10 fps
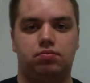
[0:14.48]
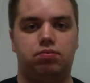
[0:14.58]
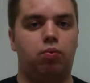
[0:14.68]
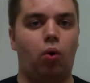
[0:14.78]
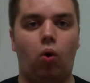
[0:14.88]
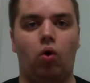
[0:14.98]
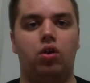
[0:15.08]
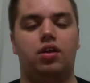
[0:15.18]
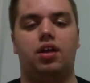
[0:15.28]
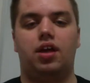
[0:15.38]

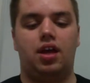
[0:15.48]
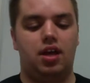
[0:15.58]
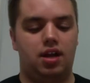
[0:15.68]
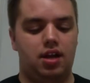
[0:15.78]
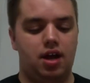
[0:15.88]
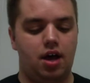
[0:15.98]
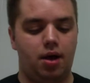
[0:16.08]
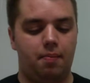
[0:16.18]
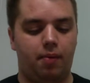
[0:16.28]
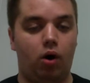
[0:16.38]
role in
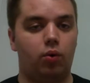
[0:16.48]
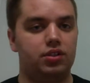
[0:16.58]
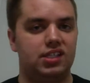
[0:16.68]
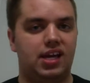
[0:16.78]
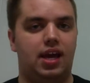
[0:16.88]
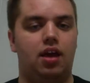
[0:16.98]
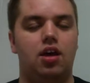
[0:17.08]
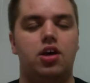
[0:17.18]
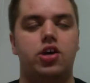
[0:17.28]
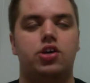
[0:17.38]
our world today.
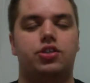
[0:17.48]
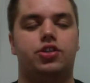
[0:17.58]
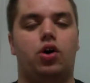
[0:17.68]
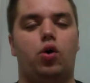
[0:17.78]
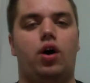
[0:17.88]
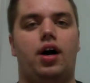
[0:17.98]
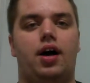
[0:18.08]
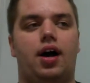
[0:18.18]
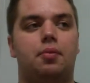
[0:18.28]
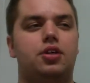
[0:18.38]
So
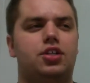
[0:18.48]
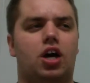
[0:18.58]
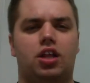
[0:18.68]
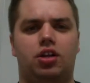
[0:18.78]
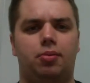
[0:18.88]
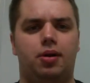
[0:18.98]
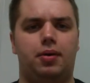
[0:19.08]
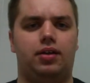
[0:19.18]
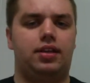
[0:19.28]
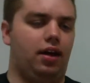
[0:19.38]
I'm going to talk a little bit
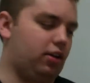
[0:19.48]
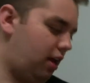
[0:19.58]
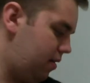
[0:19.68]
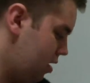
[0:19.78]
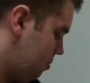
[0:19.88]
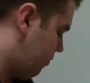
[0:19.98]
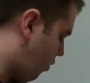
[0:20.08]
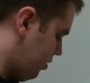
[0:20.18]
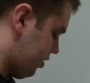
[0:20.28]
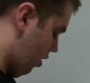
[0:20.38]
about that. Okay, before
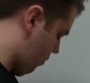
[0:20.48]
we start